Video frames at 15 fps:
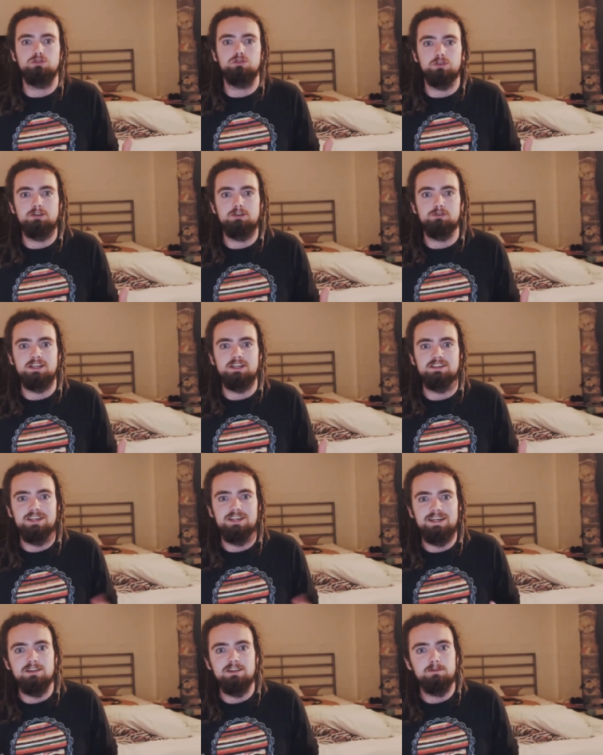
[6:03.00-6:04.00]
destroyed,
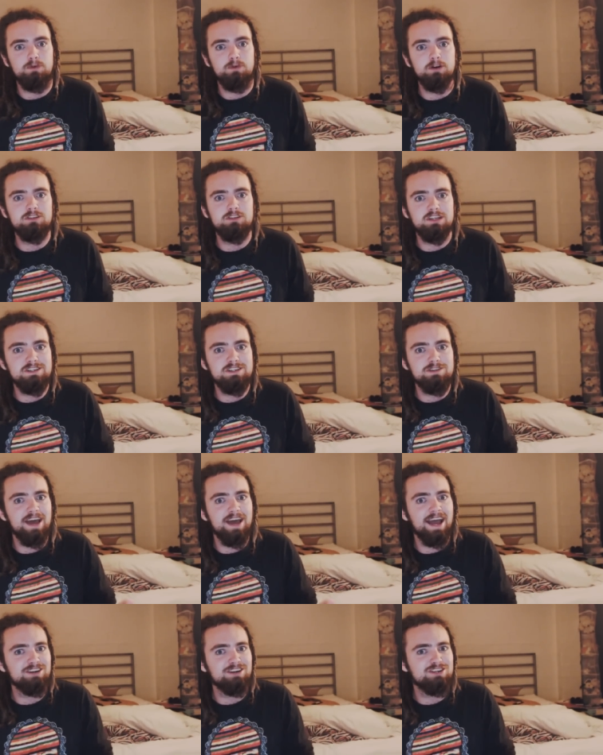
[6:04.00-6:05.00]
Tracy, in the process of
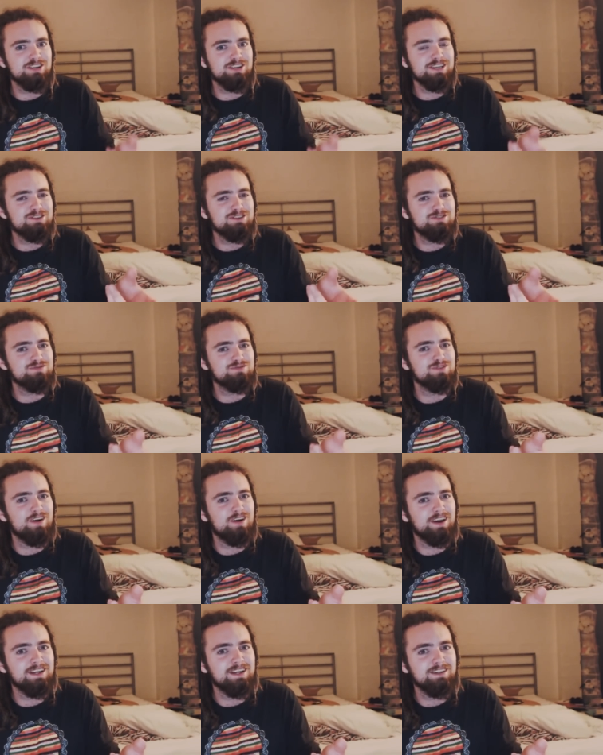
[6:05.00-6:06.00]
actually
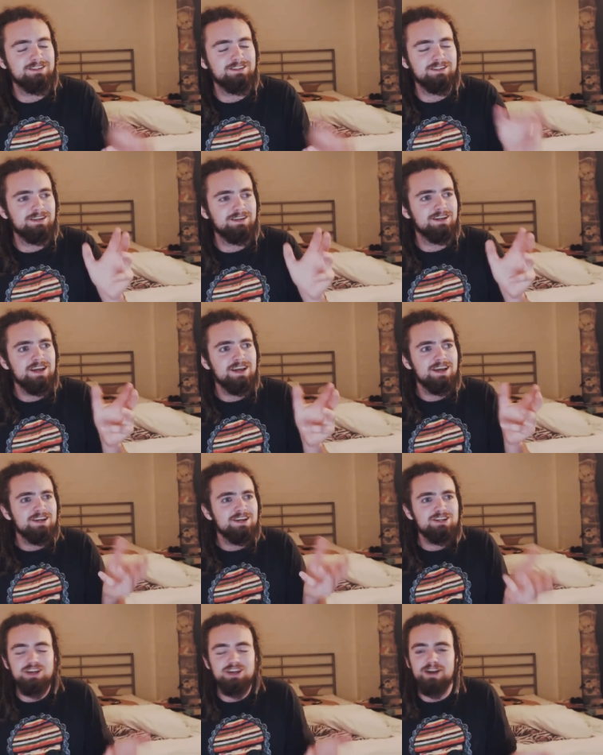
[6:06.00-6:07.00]
trying to
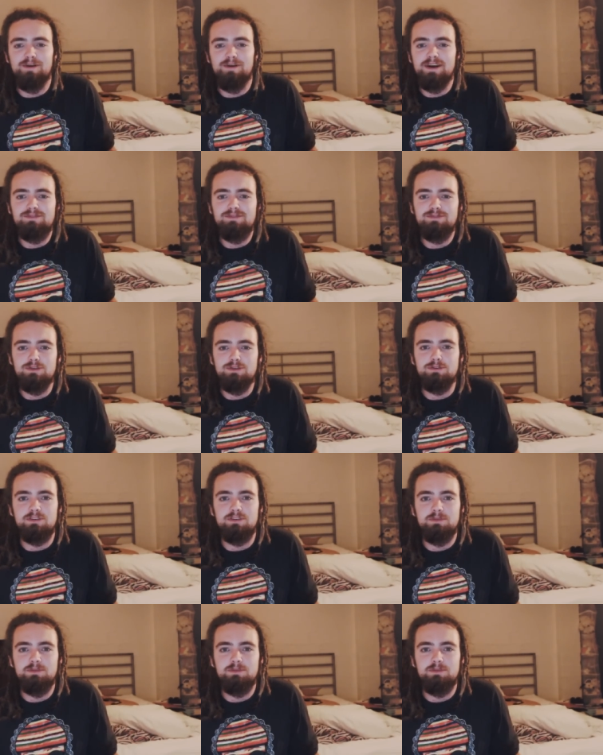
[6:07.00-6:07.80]
generate views?